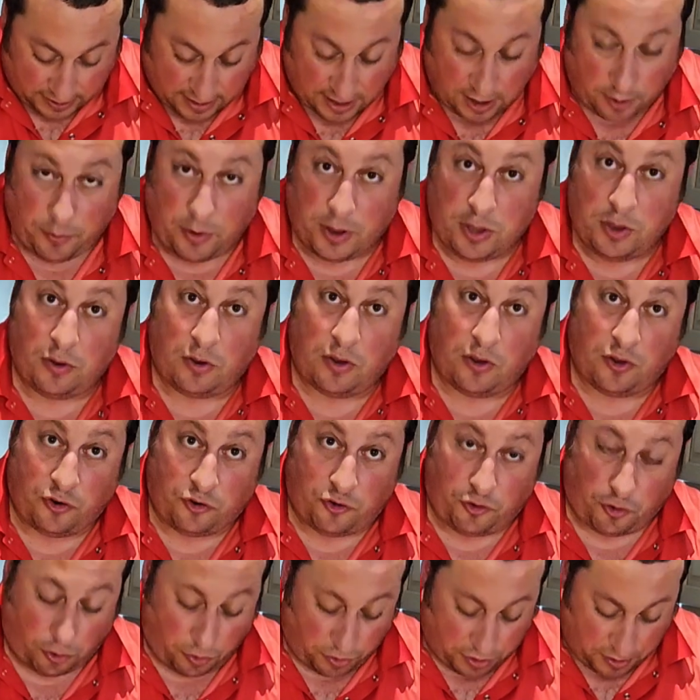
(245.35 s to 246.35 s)
That way you can
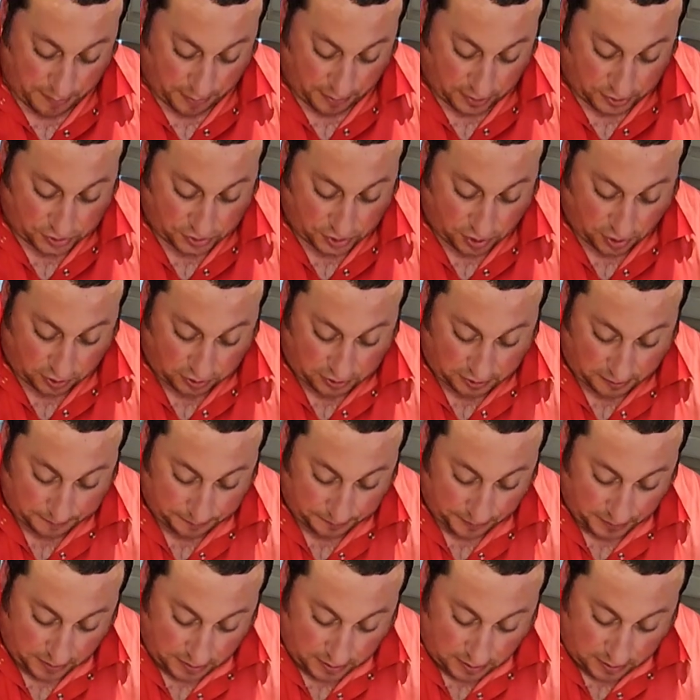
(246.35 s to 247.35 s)
control the amount of salt
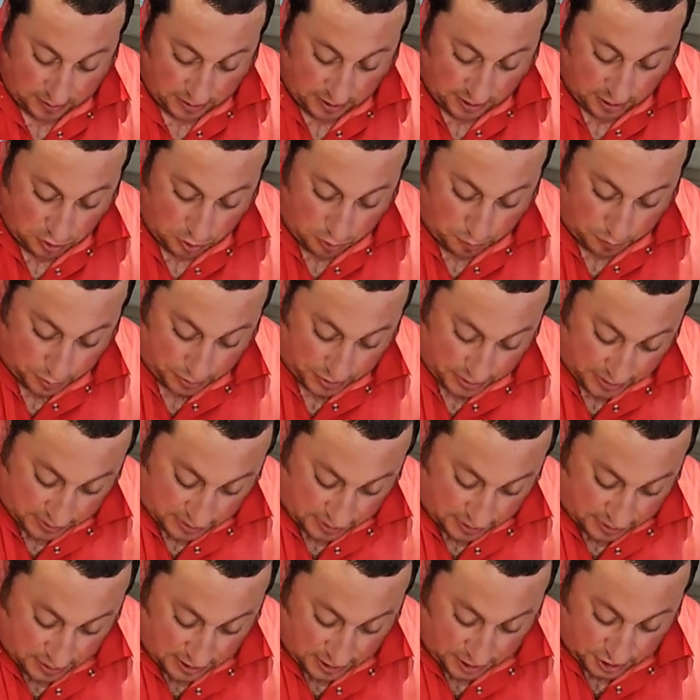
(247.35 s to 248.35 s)
that you put into
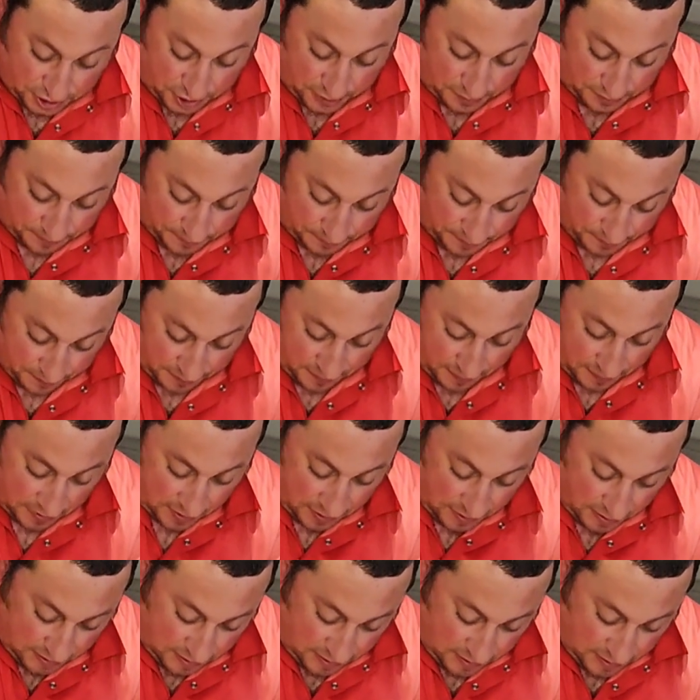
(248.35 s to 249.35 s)
the dish.
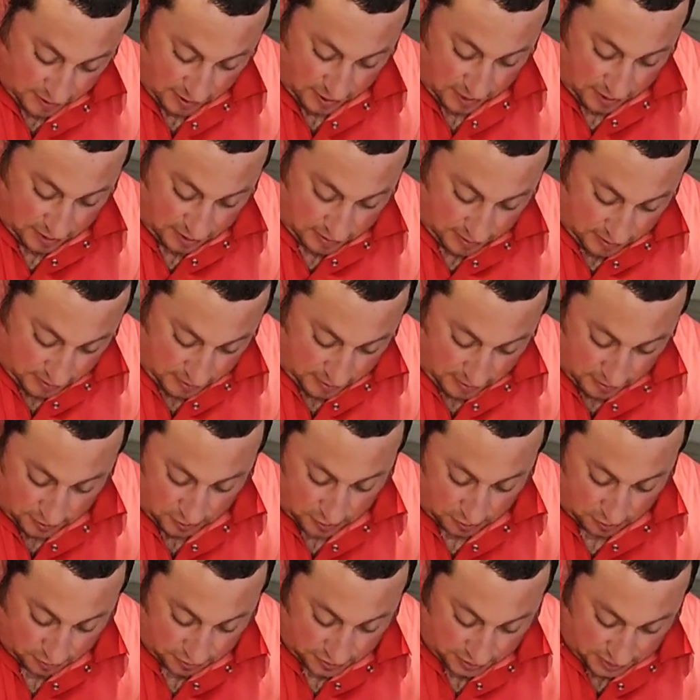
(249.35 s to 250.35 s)

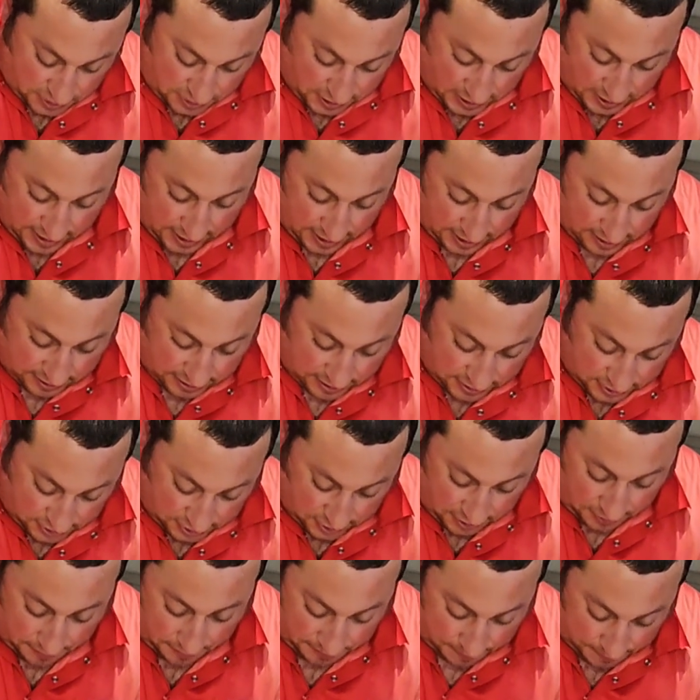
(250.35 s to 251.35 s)
So we're just going to get this,